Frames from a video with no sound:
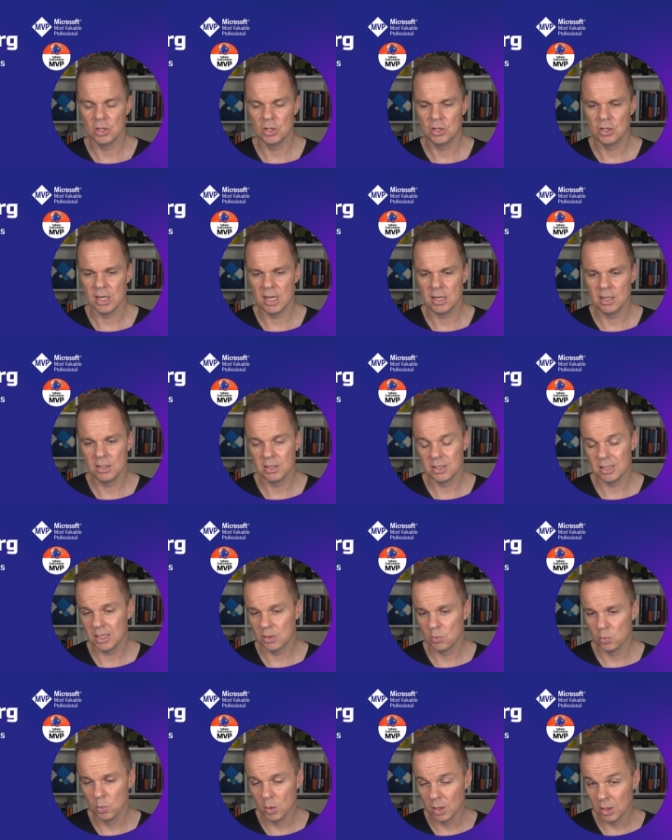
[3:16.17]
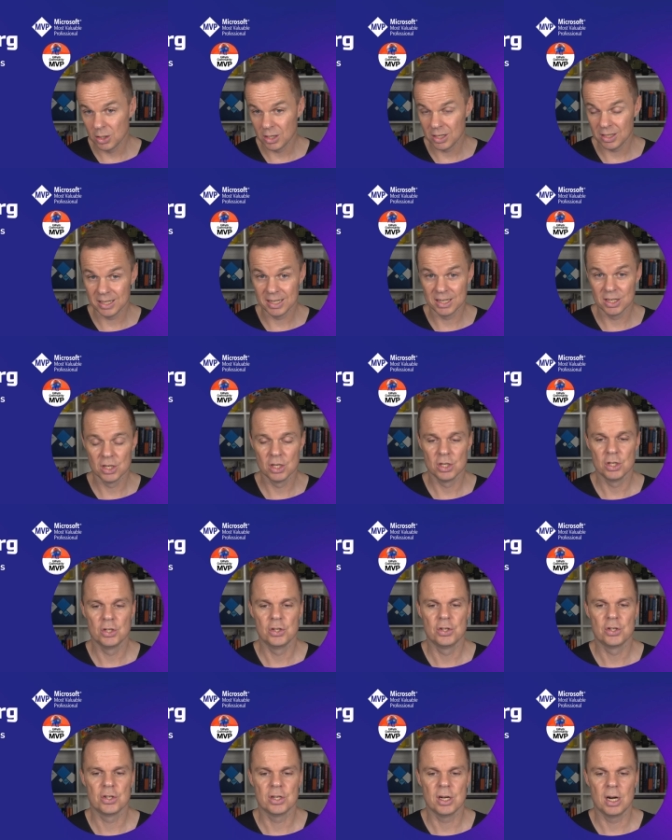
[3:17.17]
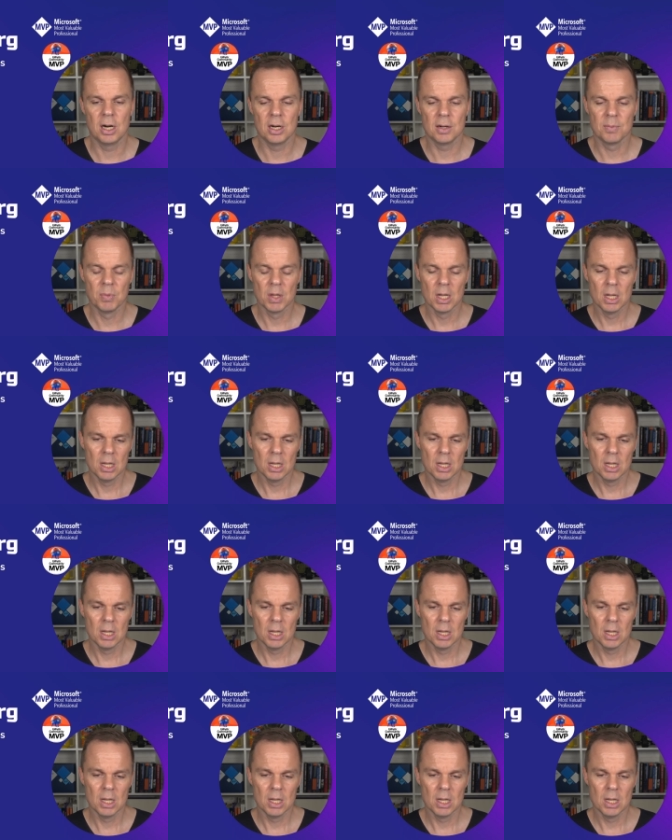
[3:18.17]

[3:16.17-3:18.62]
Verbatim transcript: challenge. It will click start.